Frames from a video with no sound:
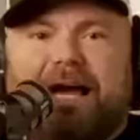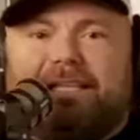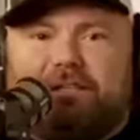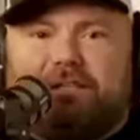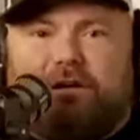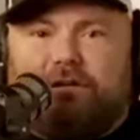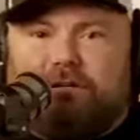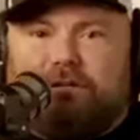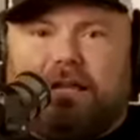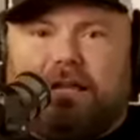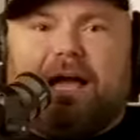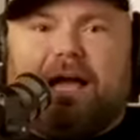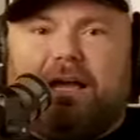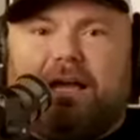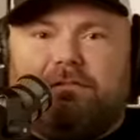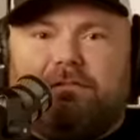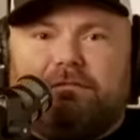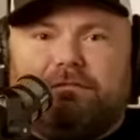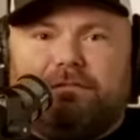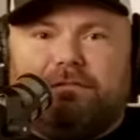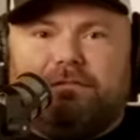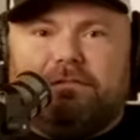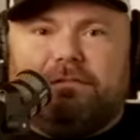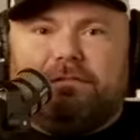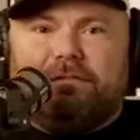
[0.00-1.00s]
yeah. our
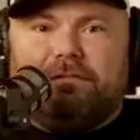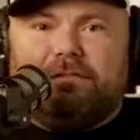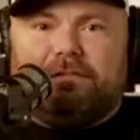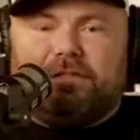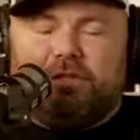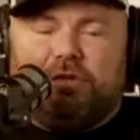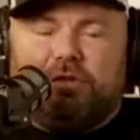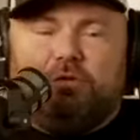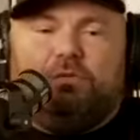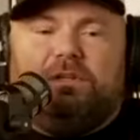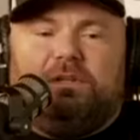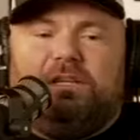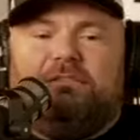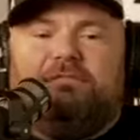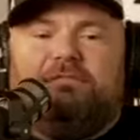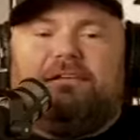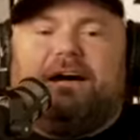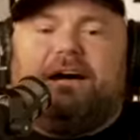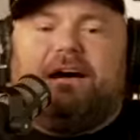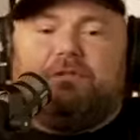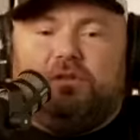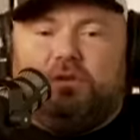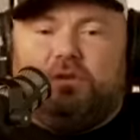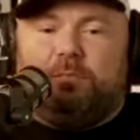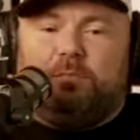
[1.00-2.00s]
life. So you yeah. live
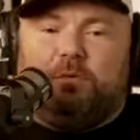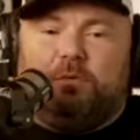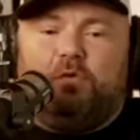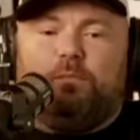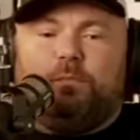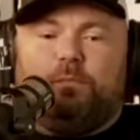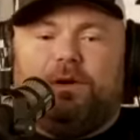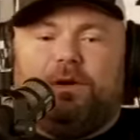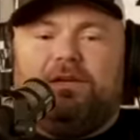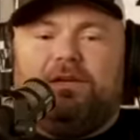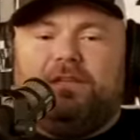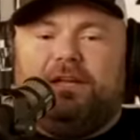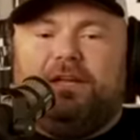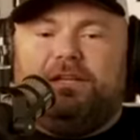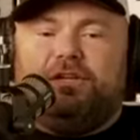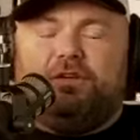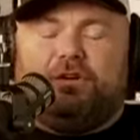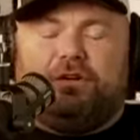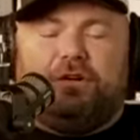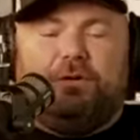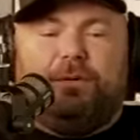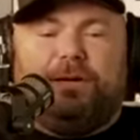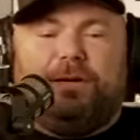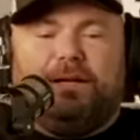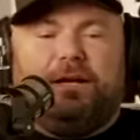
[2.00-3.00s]
out your blueprint and then you're
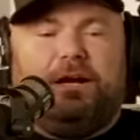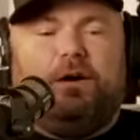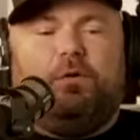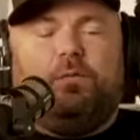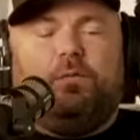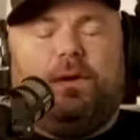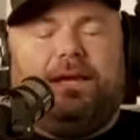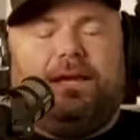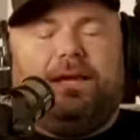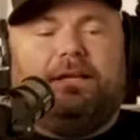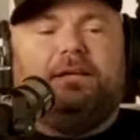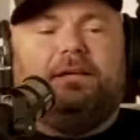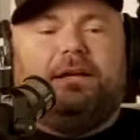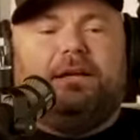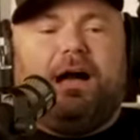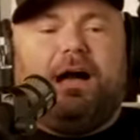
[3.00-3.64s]
going, oh, wait,